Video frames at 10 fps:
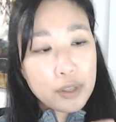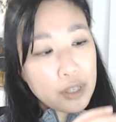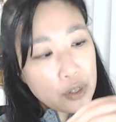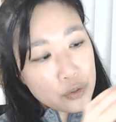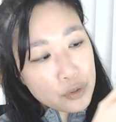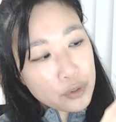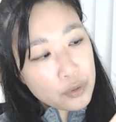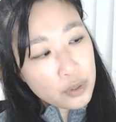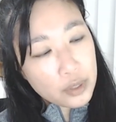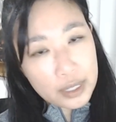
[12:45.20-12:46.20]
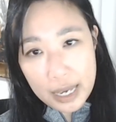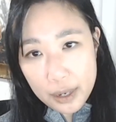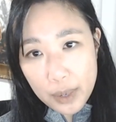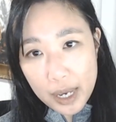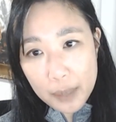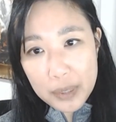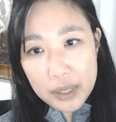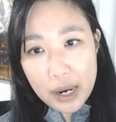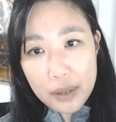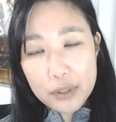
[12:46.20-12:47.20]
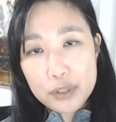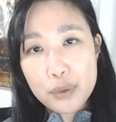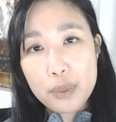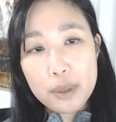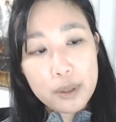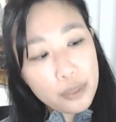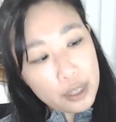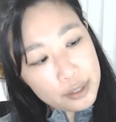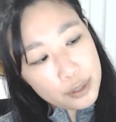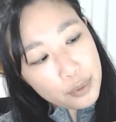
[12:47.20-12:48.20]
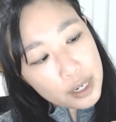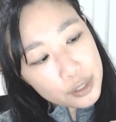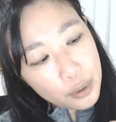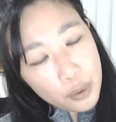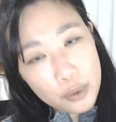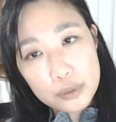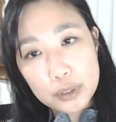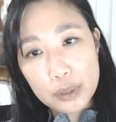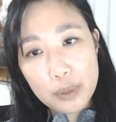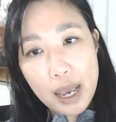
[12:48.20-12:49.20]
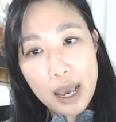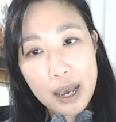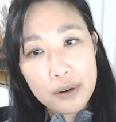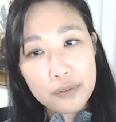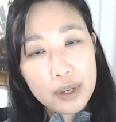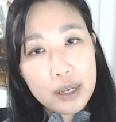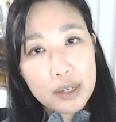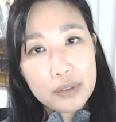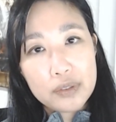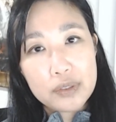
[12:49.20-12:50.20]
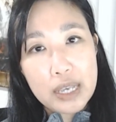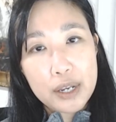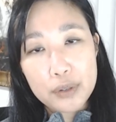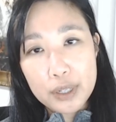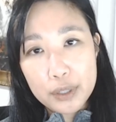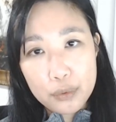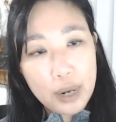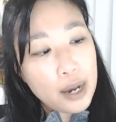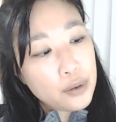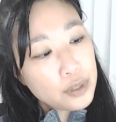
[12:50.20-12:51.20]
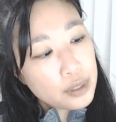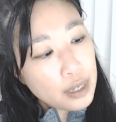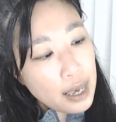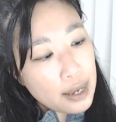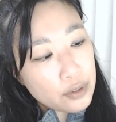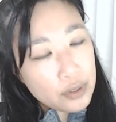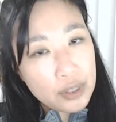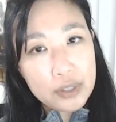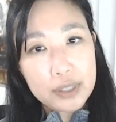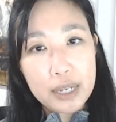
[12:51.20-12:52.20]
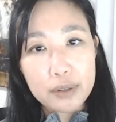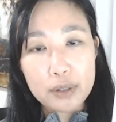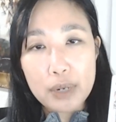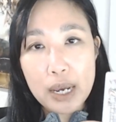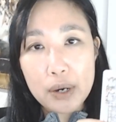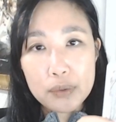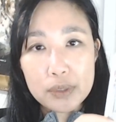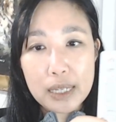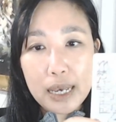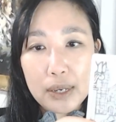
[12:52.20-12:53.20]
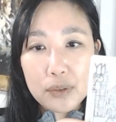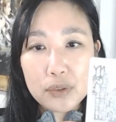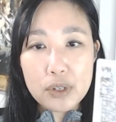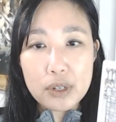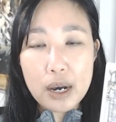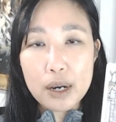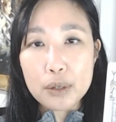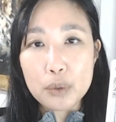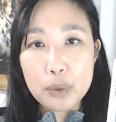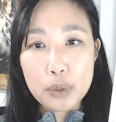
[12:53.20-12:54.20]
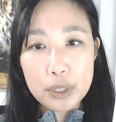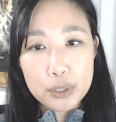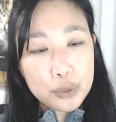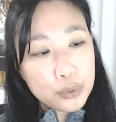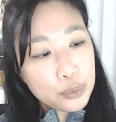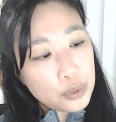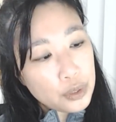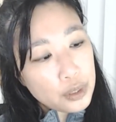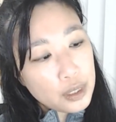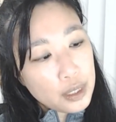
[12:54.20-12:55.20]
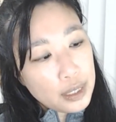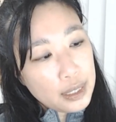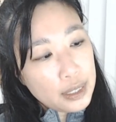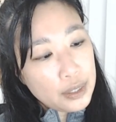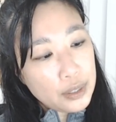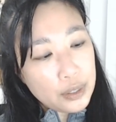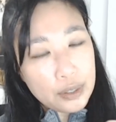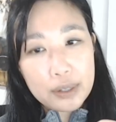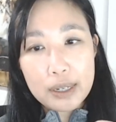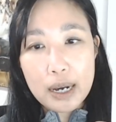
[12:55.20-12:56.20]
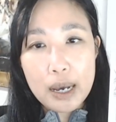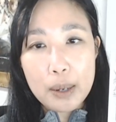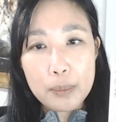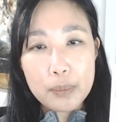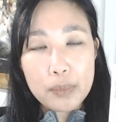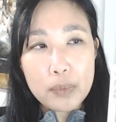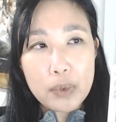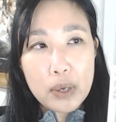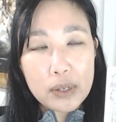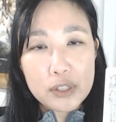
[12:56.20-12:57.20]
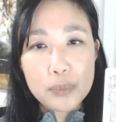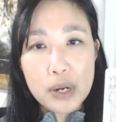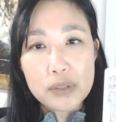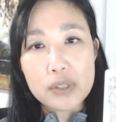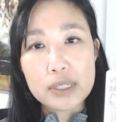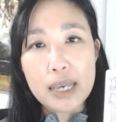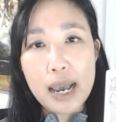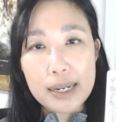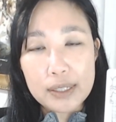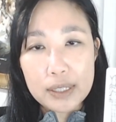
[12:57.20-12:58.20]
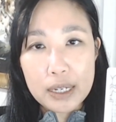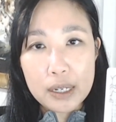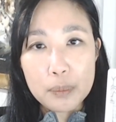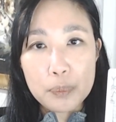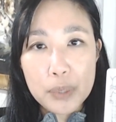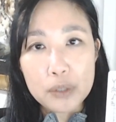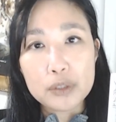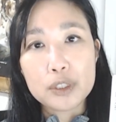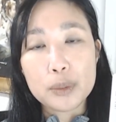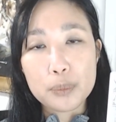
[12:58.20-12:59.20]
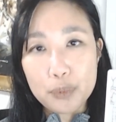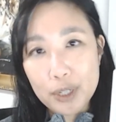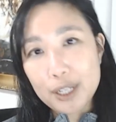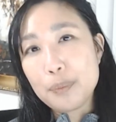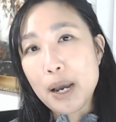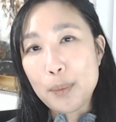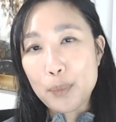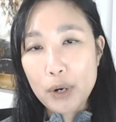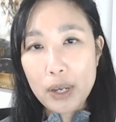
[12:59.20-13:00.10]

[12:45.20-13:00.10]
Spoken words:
this gateway, beyond this threshold, you have sacred ground, and the sacred ground, a synagogue or shul, here, it expresses the idea built brick by brick